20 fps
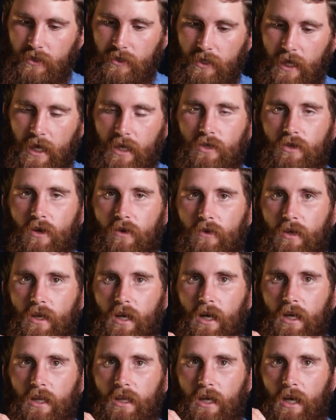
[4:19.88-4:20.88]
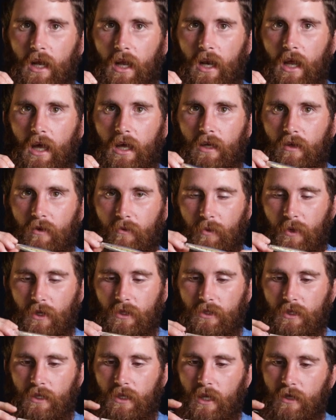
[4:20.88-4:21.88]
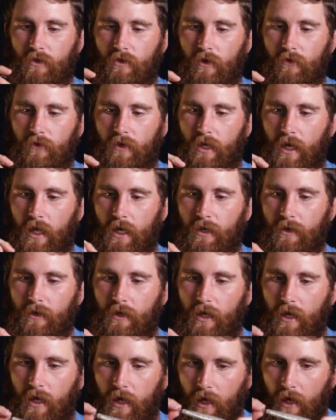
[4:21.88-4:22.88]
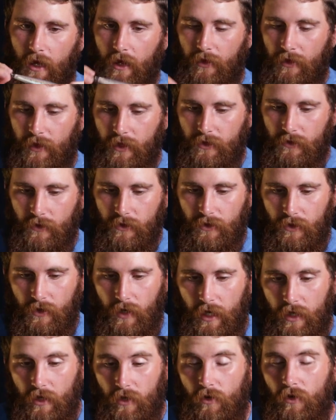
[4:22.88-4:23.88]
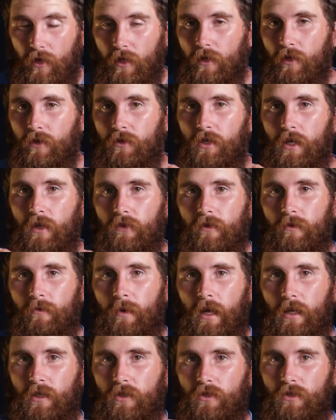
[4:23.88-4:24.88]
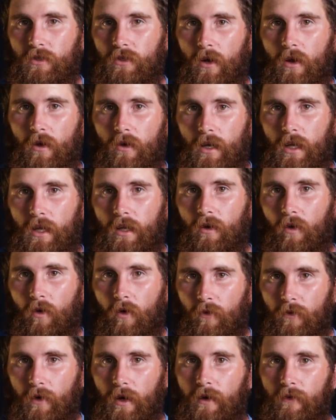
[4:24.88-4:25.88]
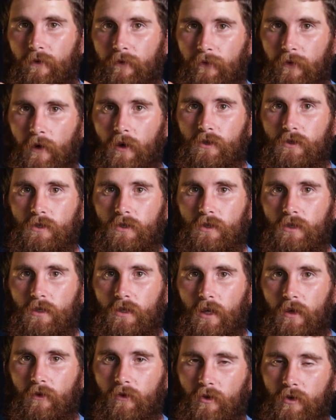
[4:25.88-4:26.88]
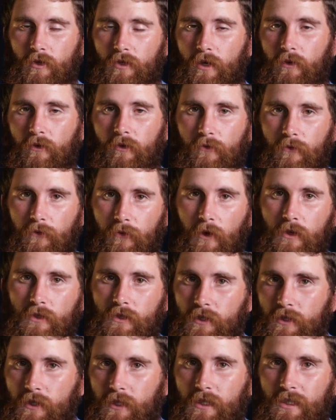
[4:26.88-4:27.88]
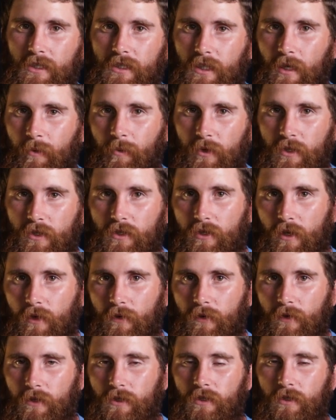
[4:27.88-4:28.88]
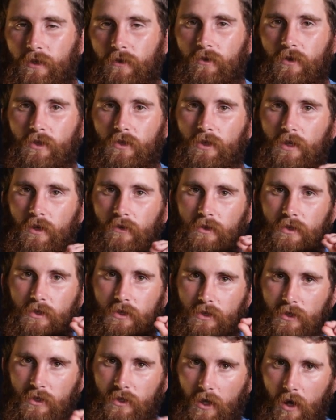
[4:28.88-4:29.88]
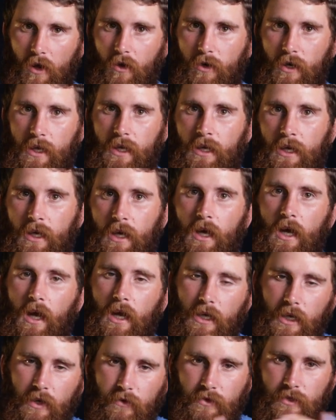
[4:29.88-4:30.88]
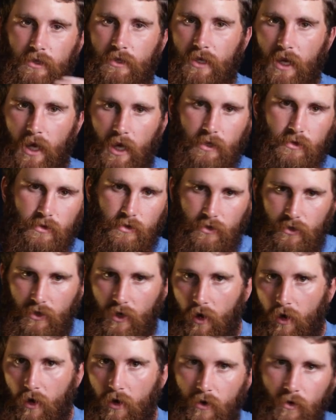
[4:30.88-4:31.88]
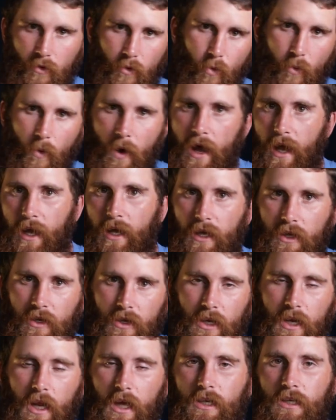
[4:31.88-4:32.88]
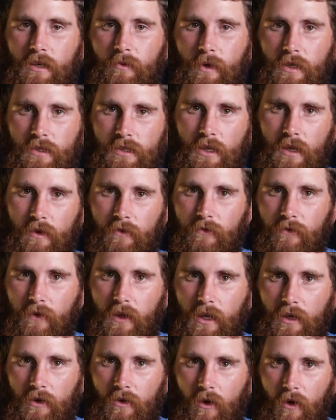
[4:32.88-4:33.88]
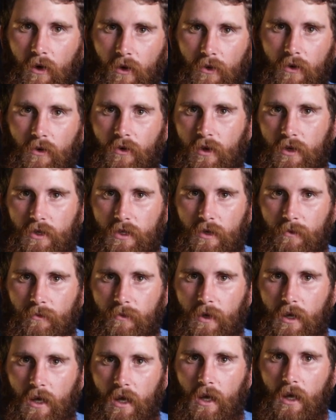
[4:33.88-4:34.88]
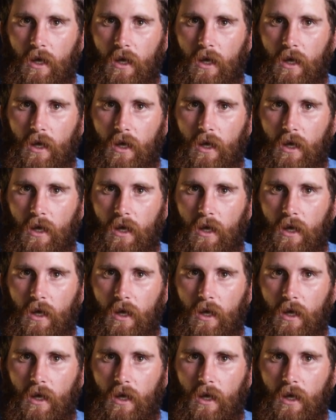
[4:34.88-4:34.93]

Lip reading: this is the anchovy color that I like, a pilchard anchovy color. This one's great. You can retrieve it back slowly or very fast. If you retrieve it fast, it's going to skip on the surface. If you retrieve it slowly, it gives a nice slow wag, and you can actually basically feel it on the rod tip.